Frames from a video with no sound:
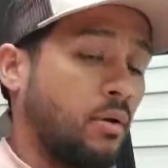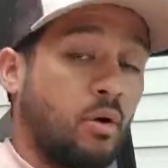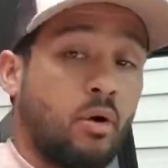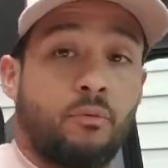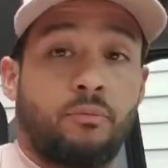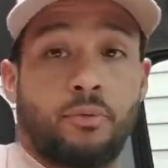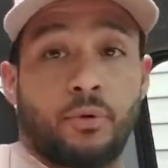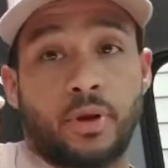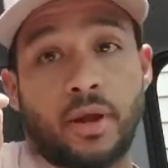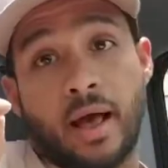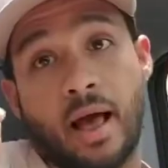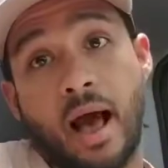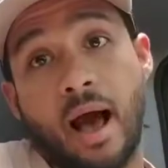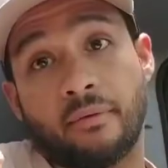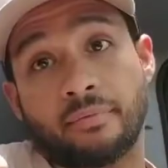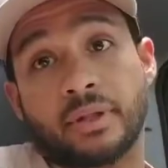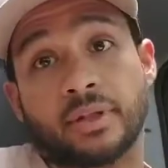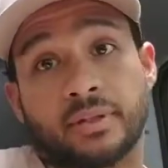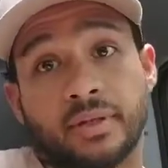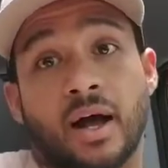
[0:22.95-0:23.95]
Hopefully, I
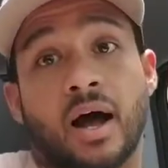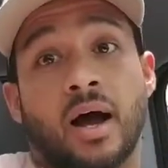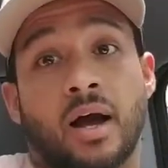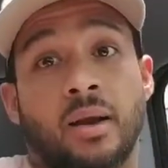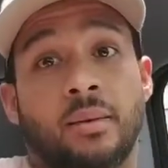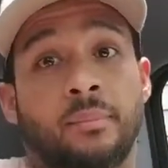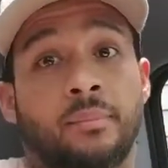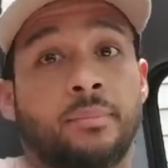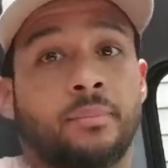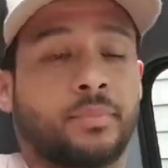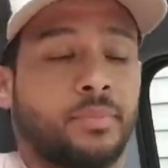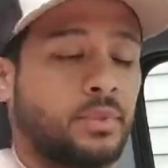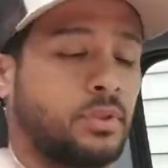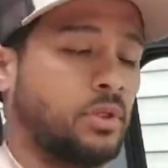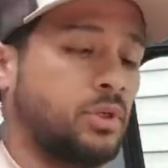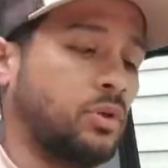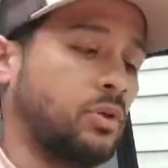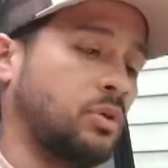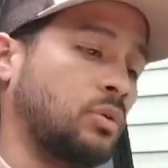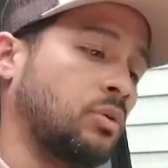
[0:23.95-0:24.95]
have the time
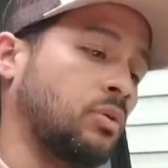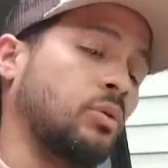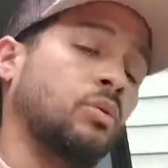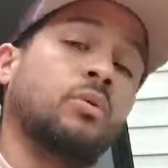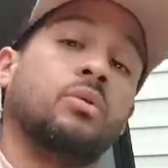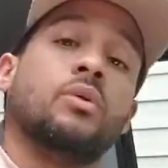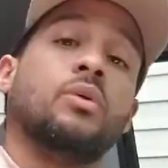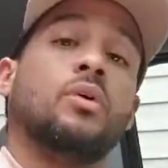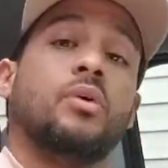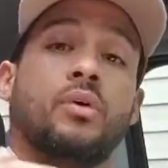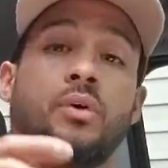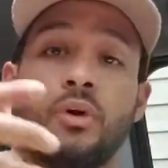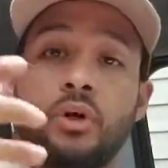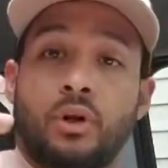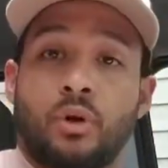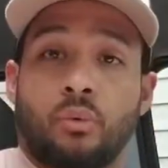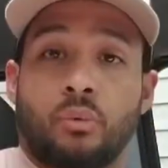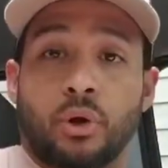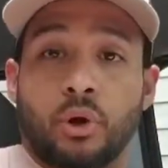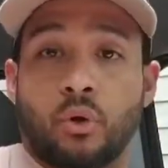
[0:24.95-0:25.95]
to,
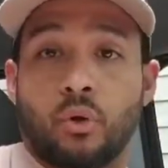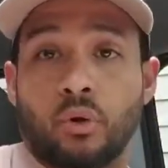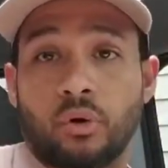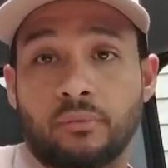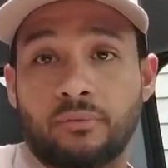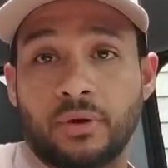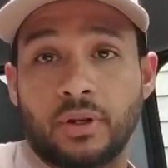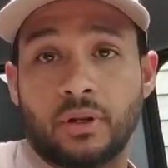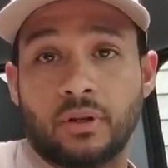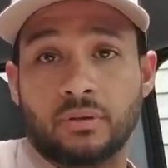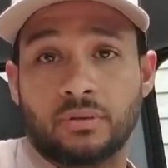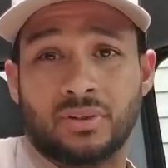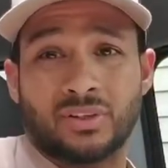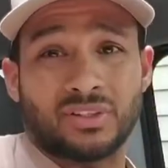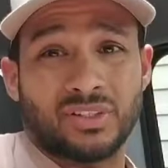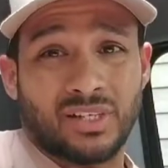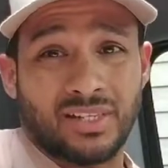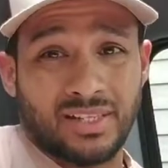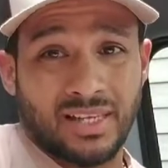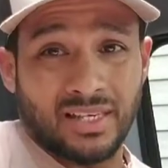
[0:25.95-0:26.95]
record videos
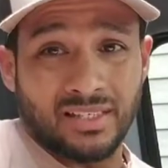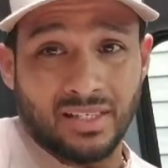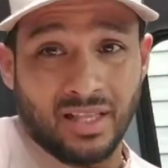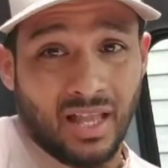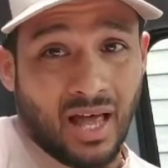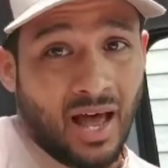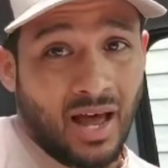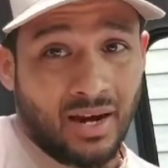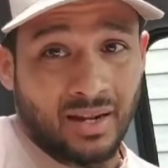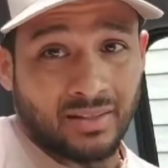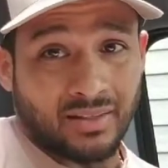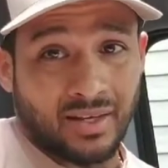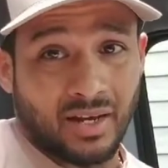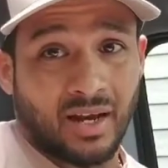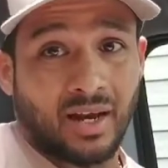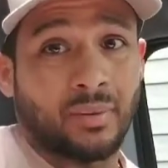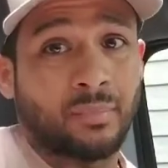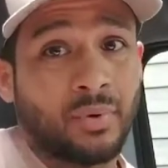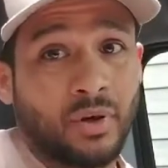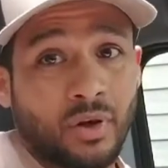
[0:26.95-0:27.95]
because it takes a lot of
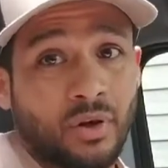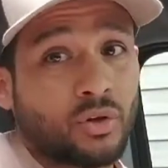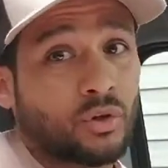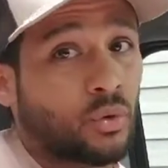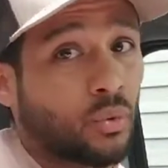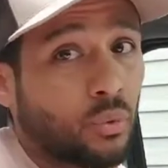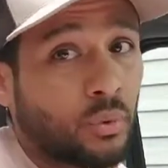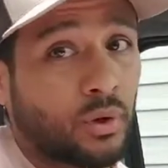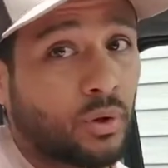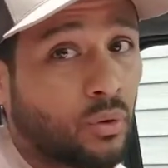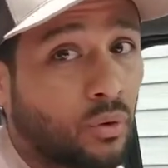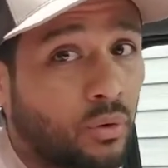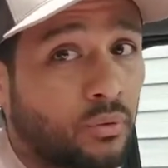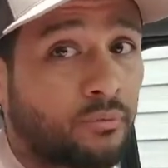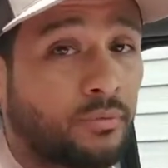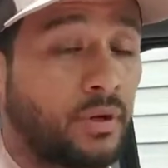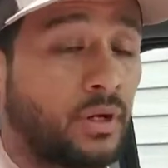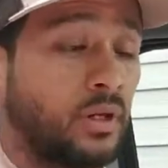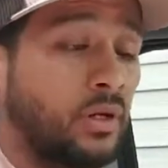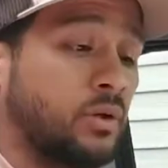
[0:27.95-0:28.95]
time to
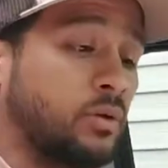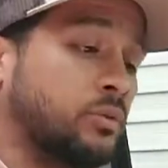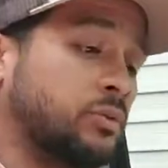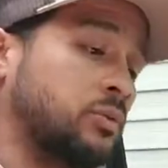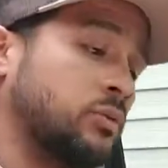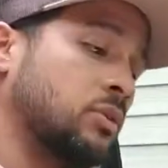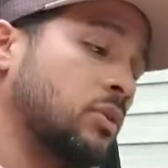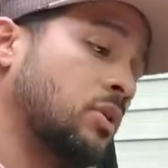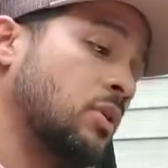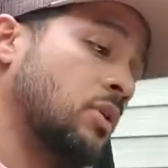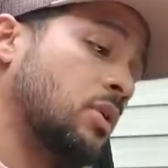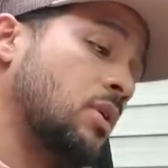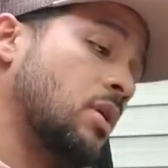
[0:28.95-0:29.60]
record videos.